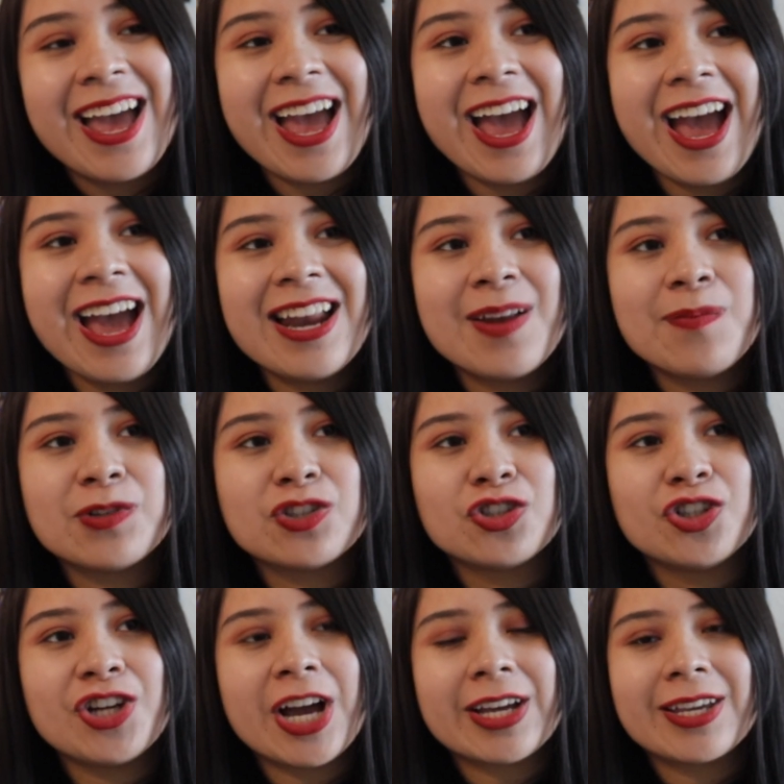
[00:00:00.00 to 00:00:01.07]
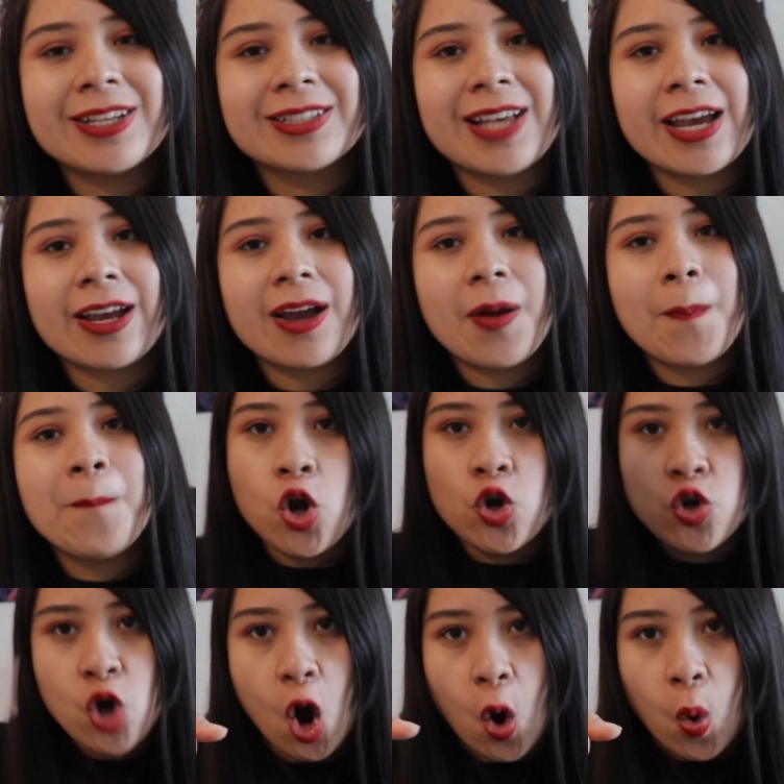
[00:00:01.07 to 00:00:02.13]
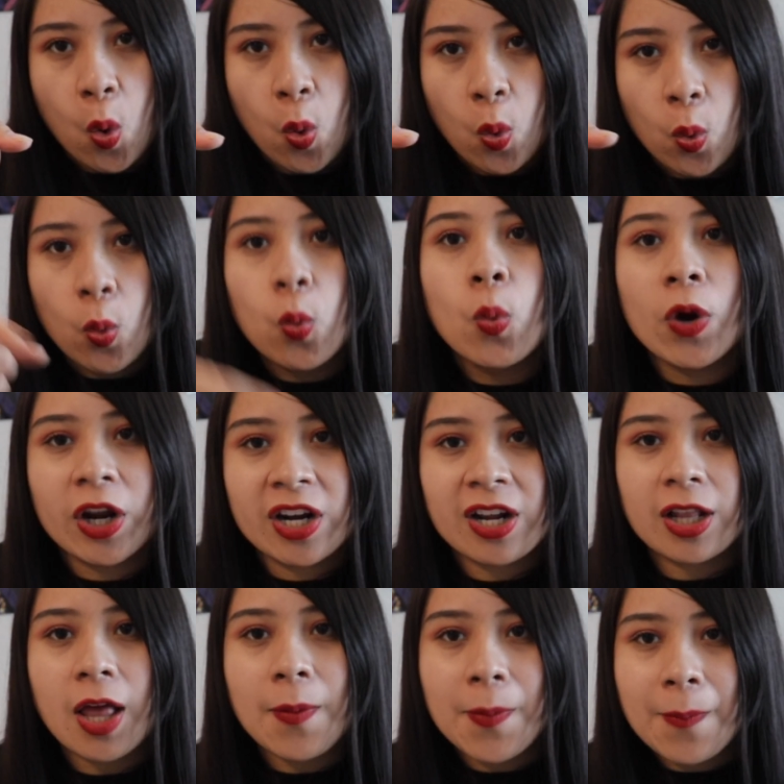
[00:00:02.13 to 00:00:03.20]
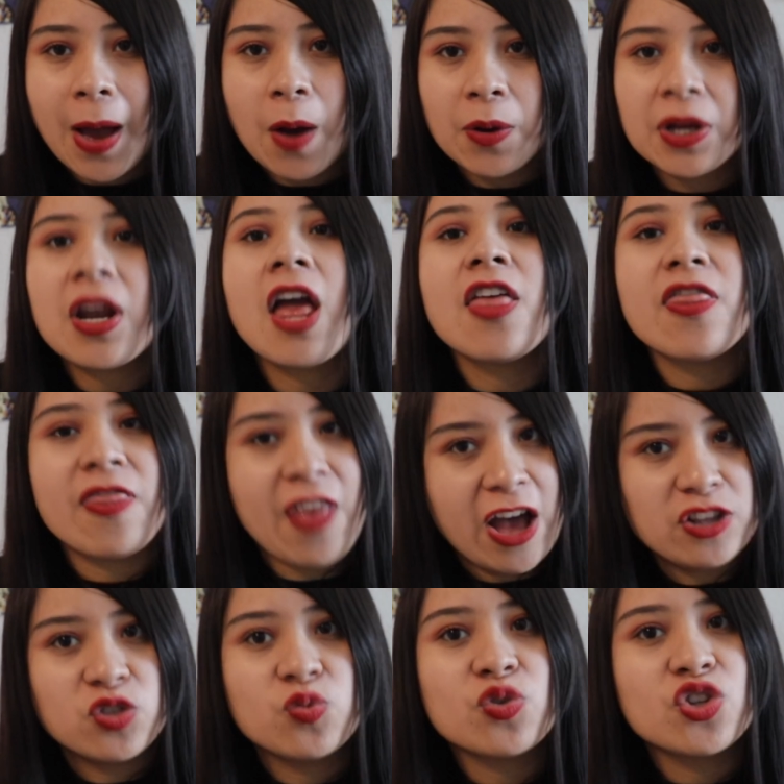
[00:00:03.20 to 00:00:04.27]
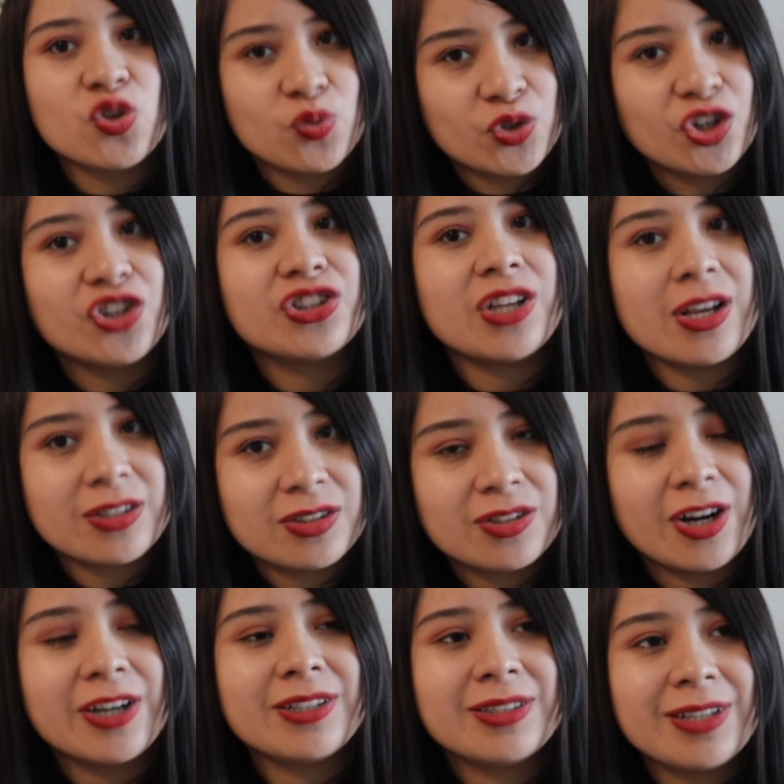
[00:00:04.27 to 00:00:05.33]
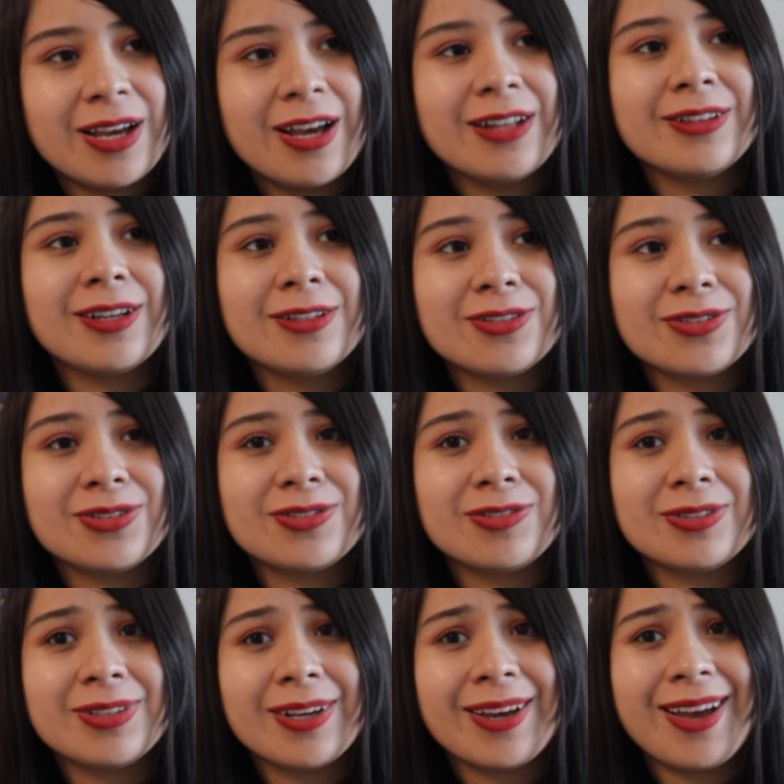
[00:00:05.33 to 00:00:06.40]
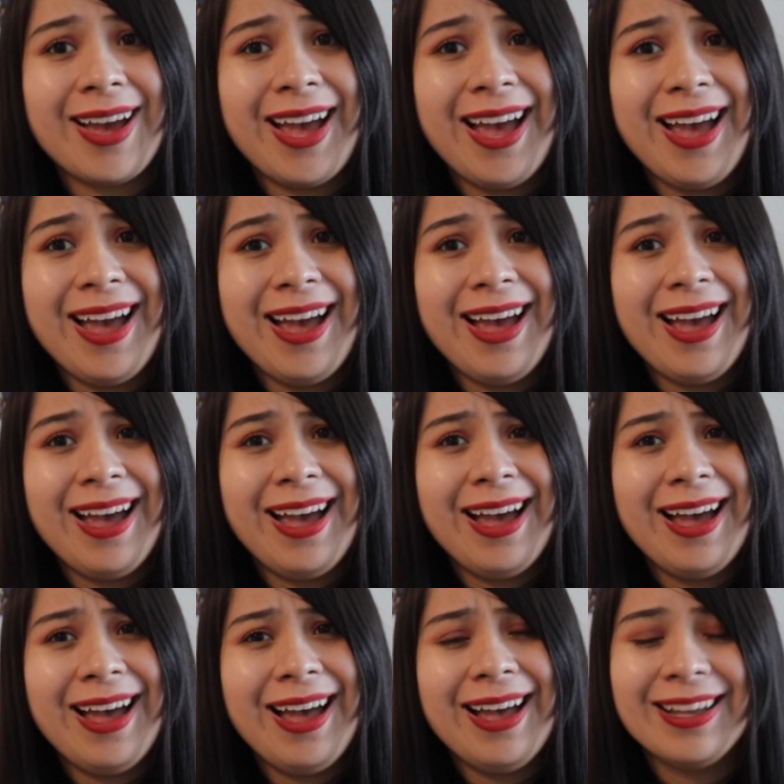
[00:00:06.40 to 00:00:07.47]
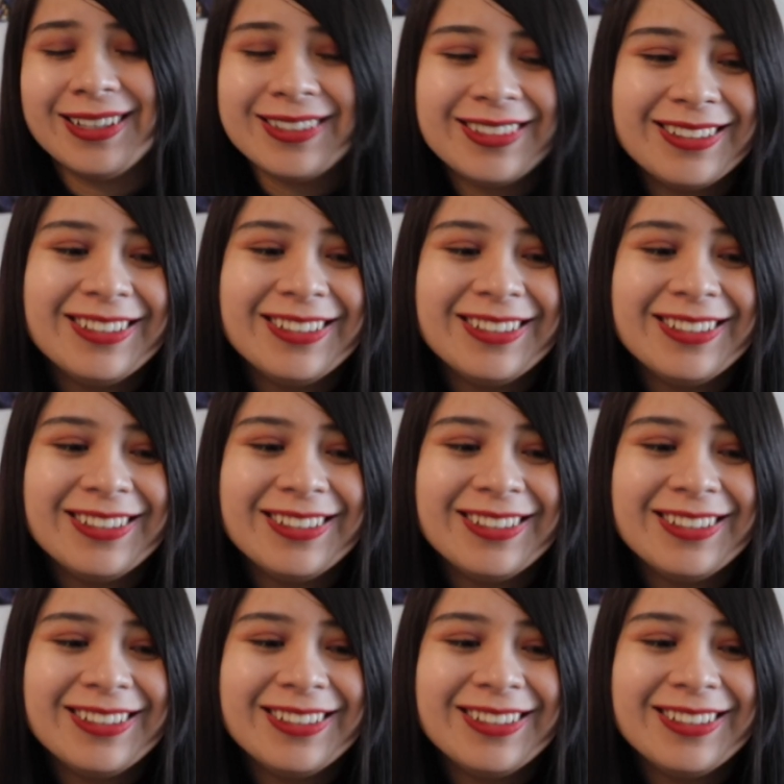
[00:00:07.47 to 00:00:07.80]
And Mr. Urokodaki's like, no, we're gonna climb a mountain. That's where the real test starts. And Tanjiro's just like, ah!